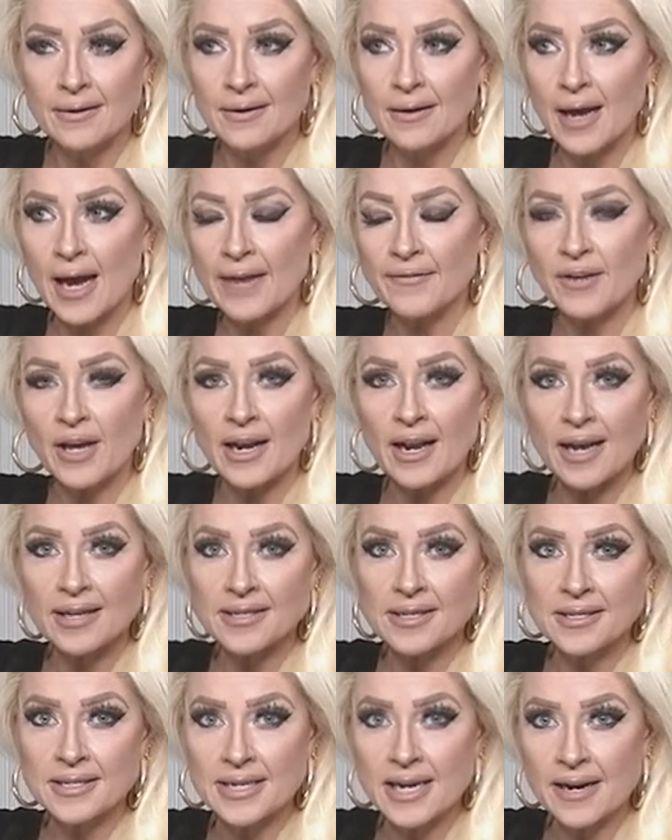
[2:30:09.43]
I've got
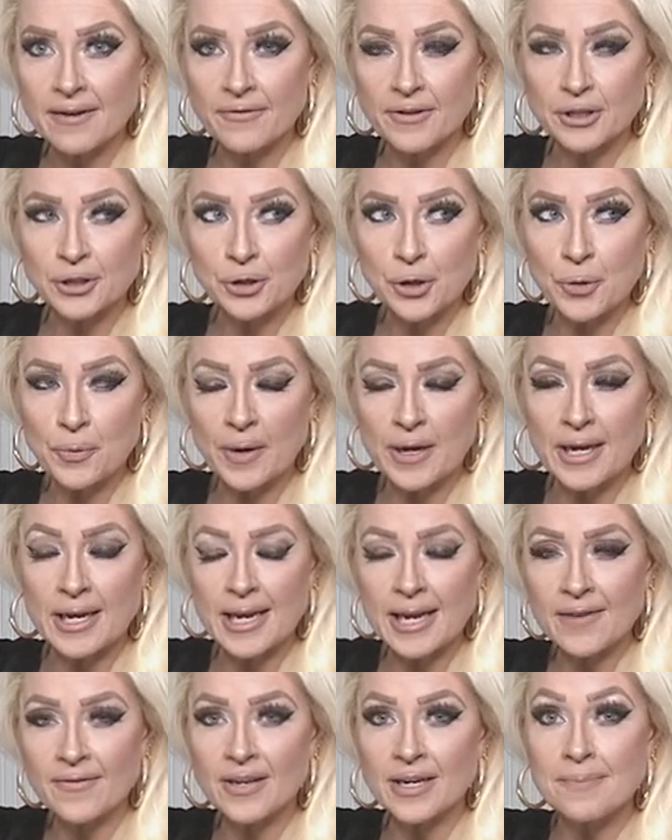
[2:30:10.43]
access to every jewelry,
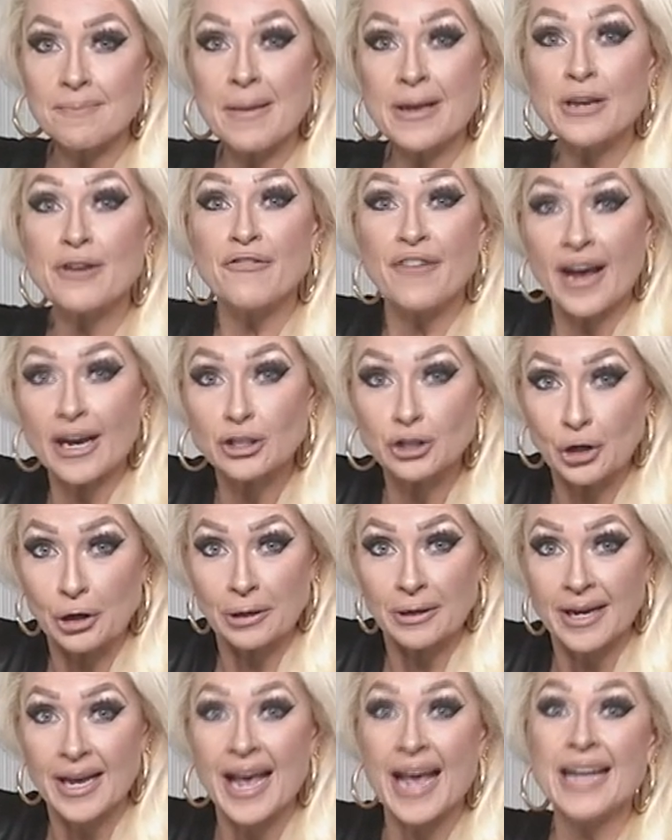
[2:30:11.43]
even manufacturer
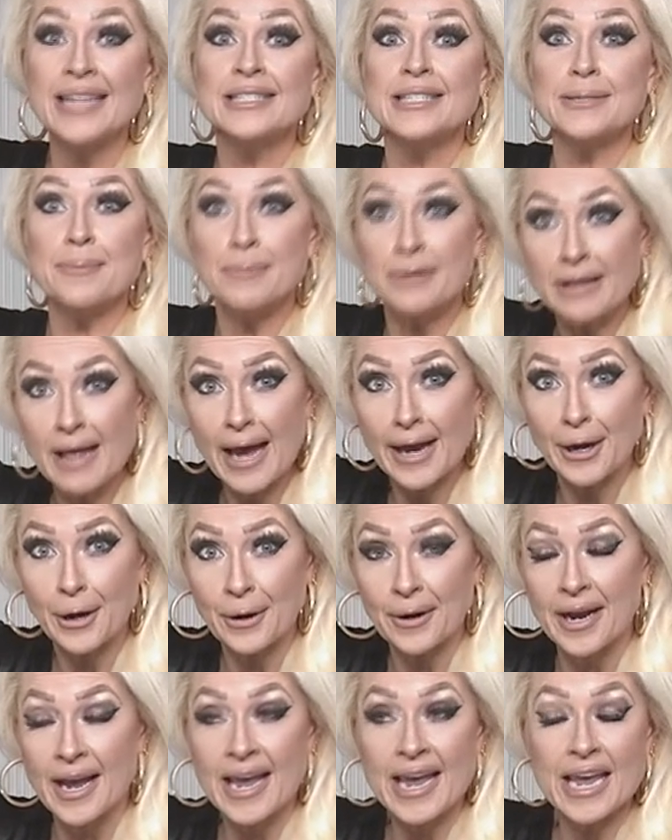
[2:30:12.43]
and supplier.
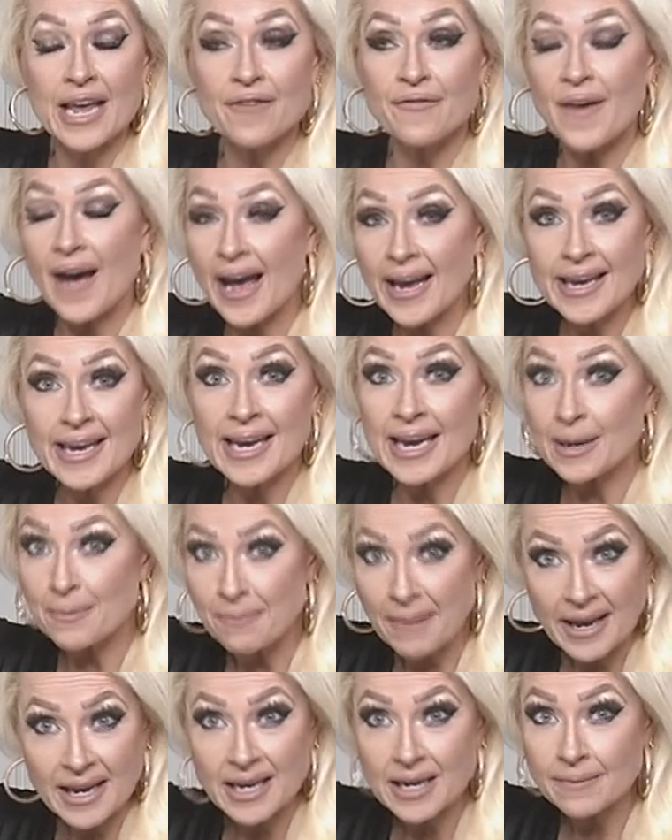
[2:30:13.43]
If I can't
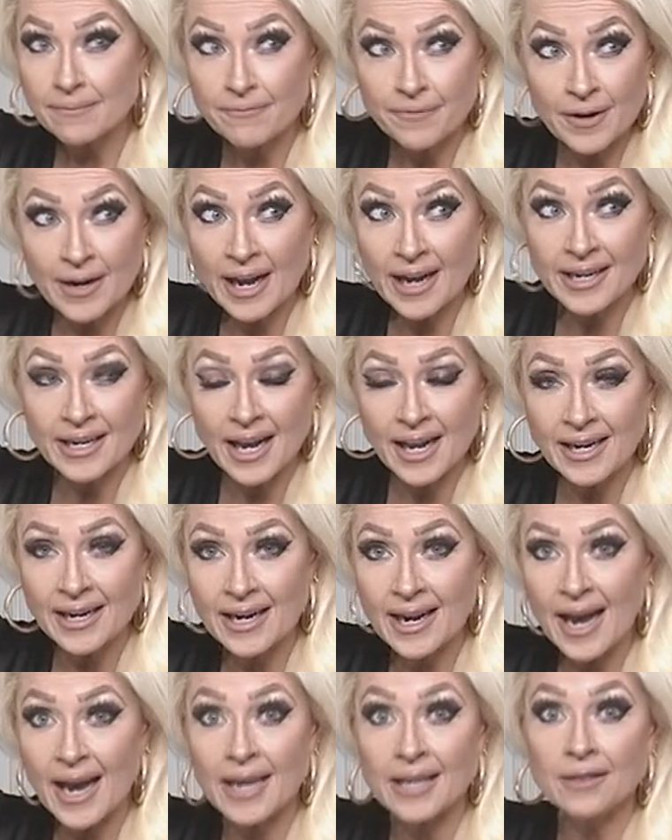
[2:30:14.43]
make them for nine
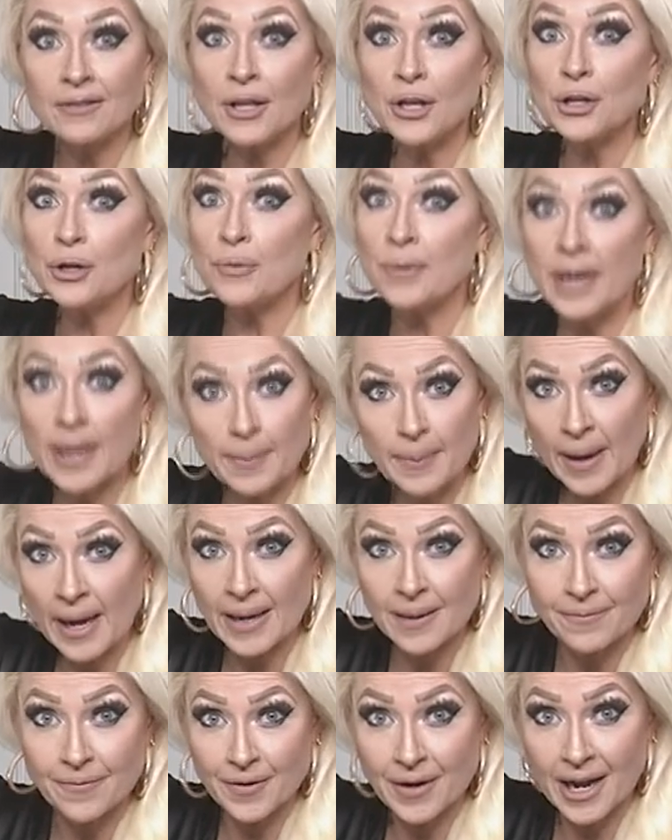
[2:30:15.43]
ninety-nine, then you can't buy
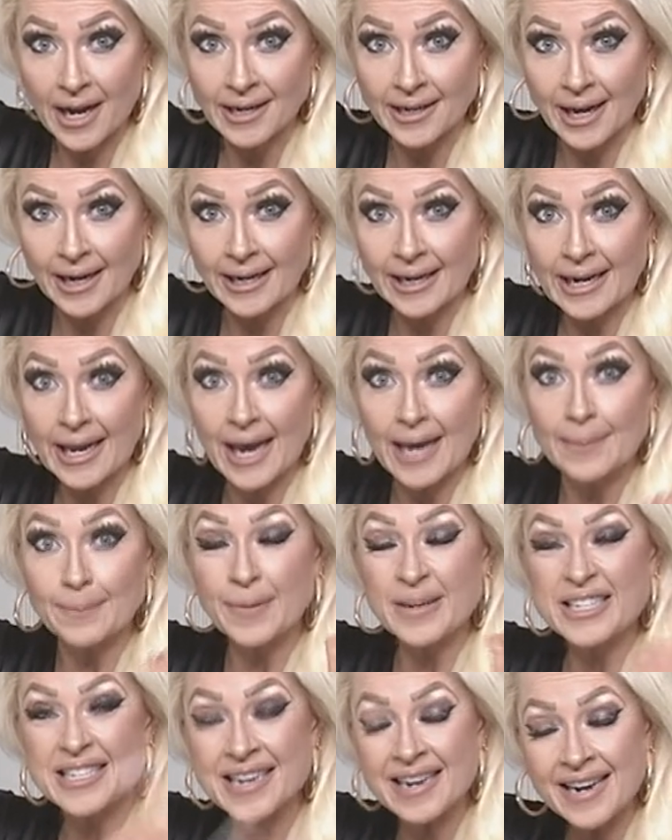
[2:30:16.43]
them for nine ninety-nine.
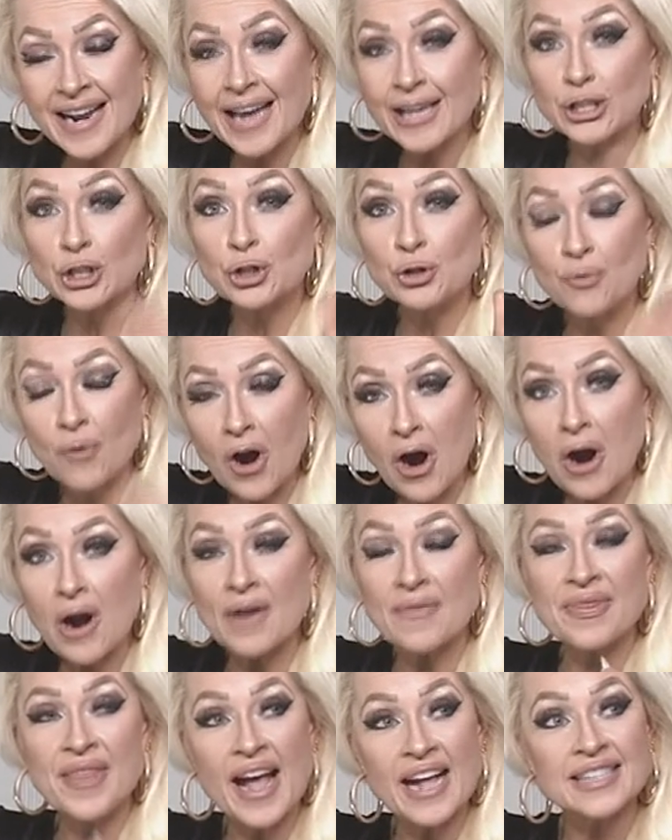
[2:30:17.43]
But tonight you are.
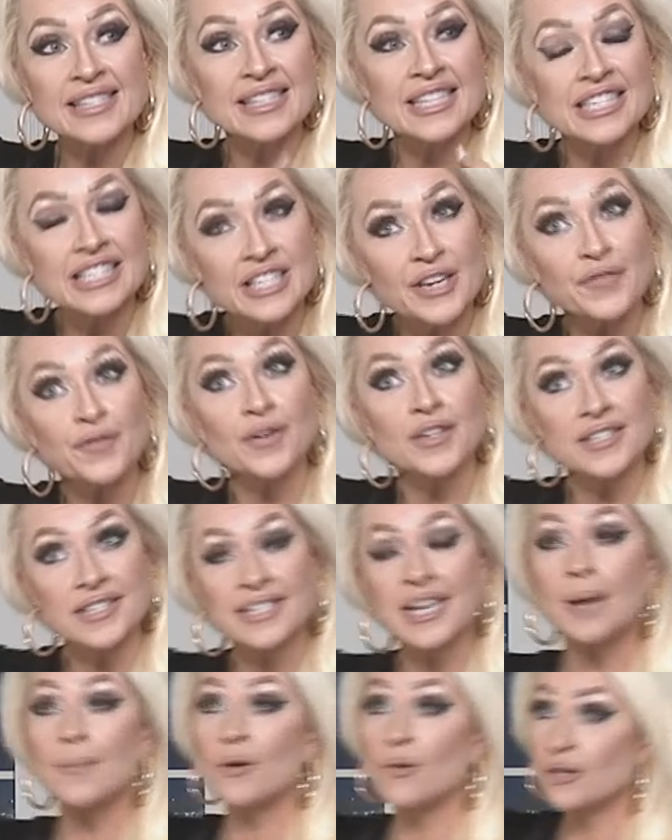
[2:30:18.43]
That's the difference.
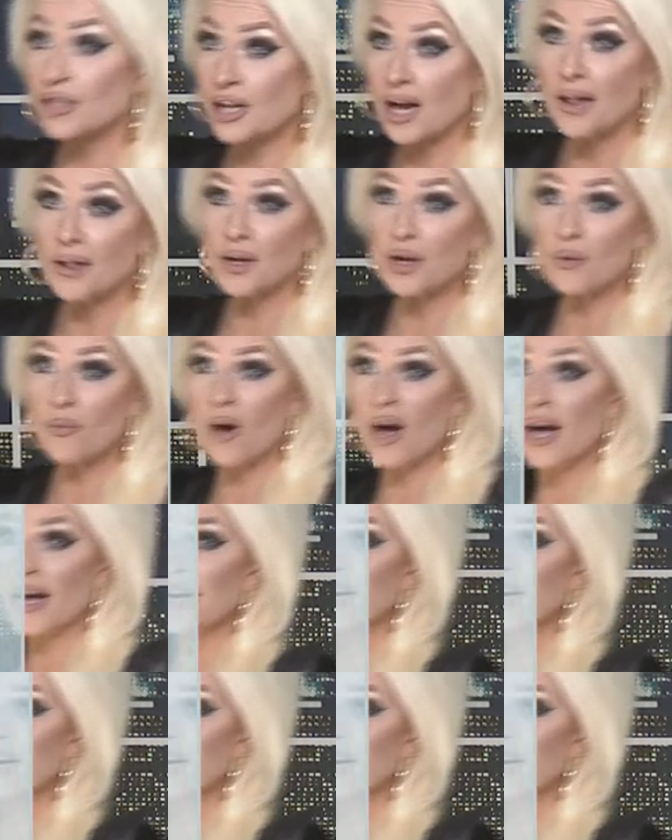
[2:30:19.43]
Tell me which color you want.